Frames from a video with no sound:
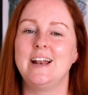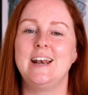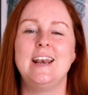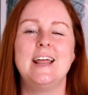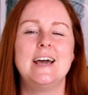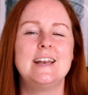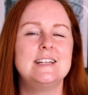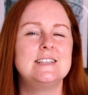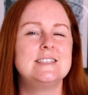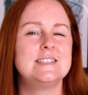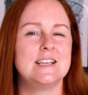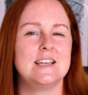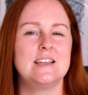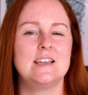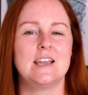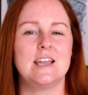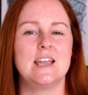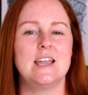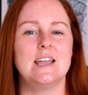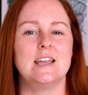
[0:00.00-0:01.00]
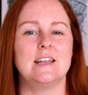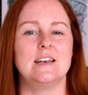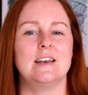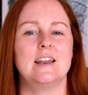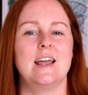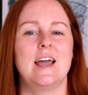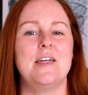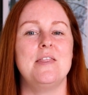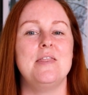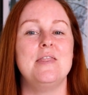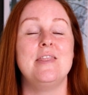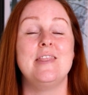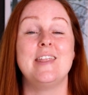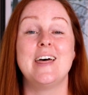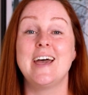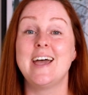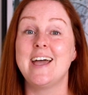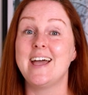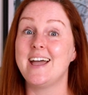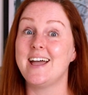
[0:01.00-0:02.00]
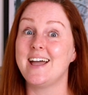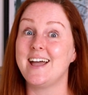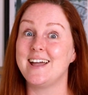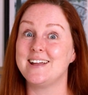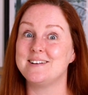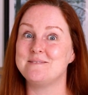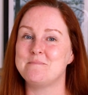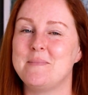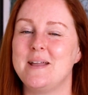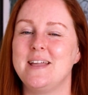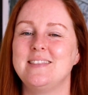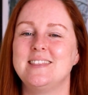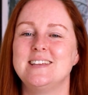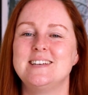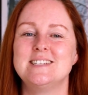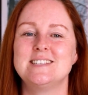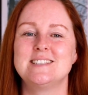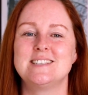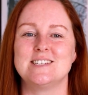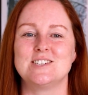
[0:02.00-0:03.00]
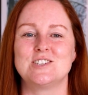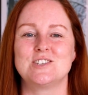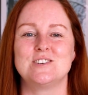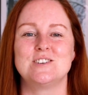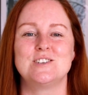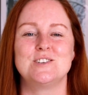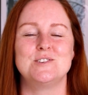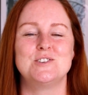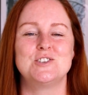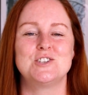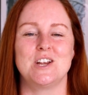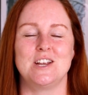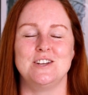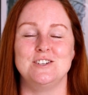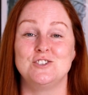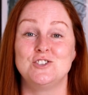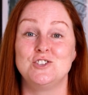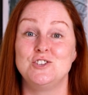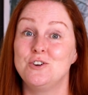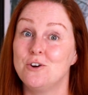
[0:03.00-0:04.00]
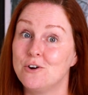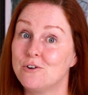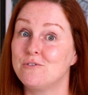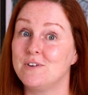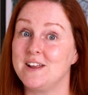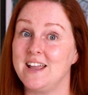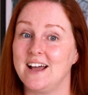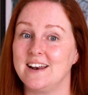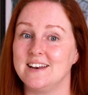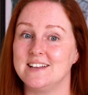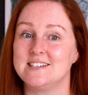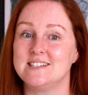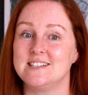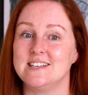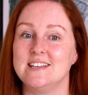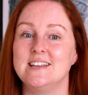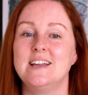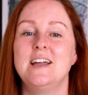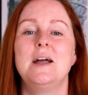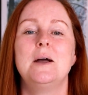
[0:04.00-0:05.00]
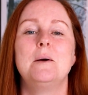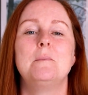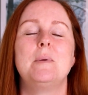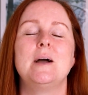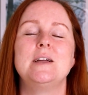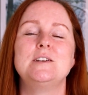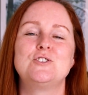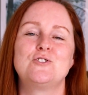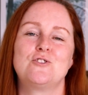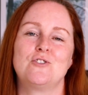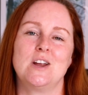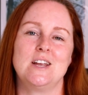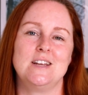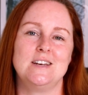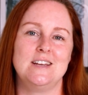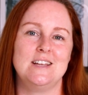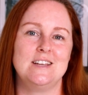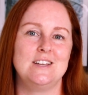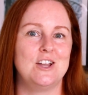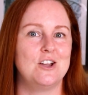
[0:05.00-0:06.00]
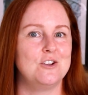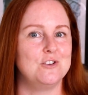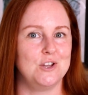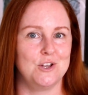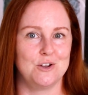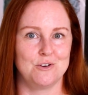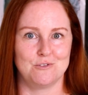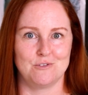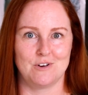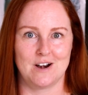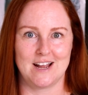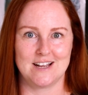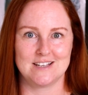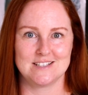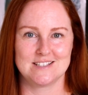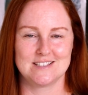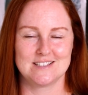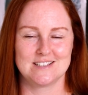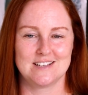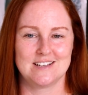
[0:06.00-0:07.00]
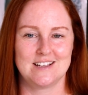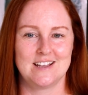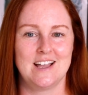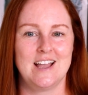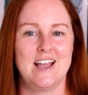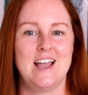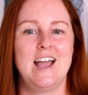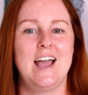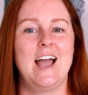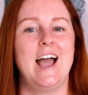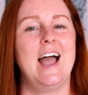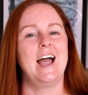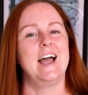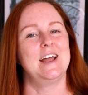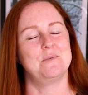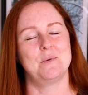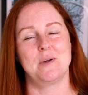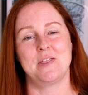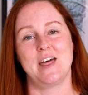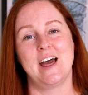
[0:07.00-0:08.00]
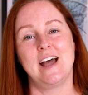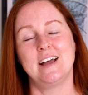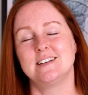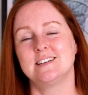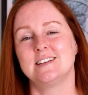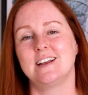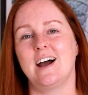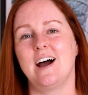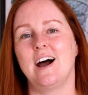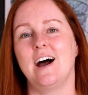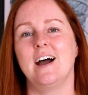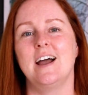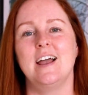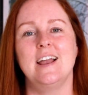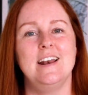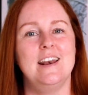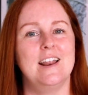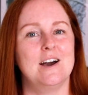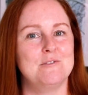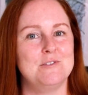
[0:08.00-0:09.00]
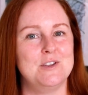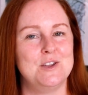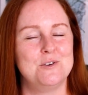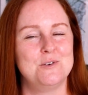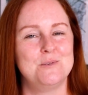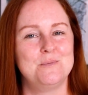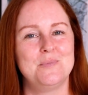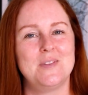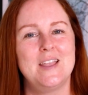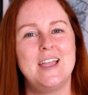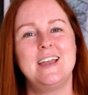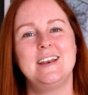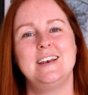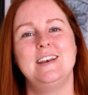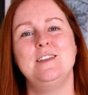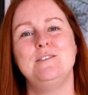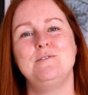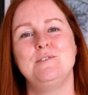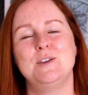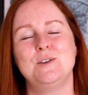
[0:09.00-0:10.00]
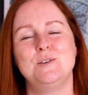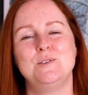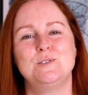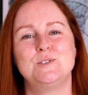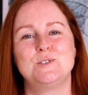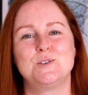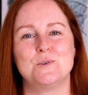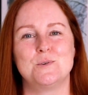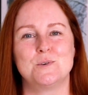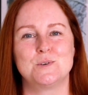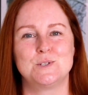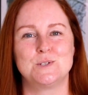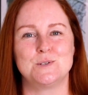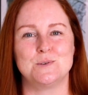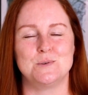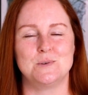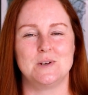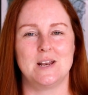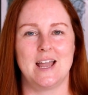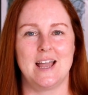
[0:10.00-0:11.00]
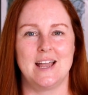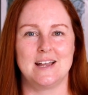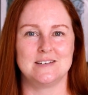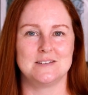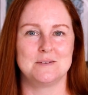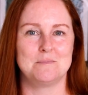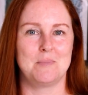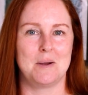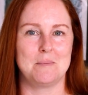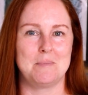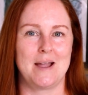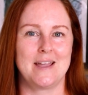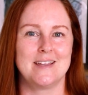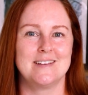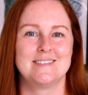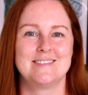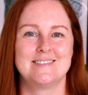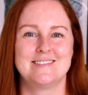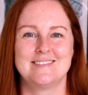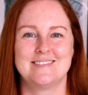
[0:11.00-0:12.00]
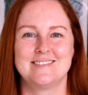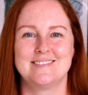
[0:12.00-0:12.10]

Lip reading: Let it sink in and then make the decision to change your reality by training your RAS. And with that, I love you and leave you. Talk soon and bye-bye.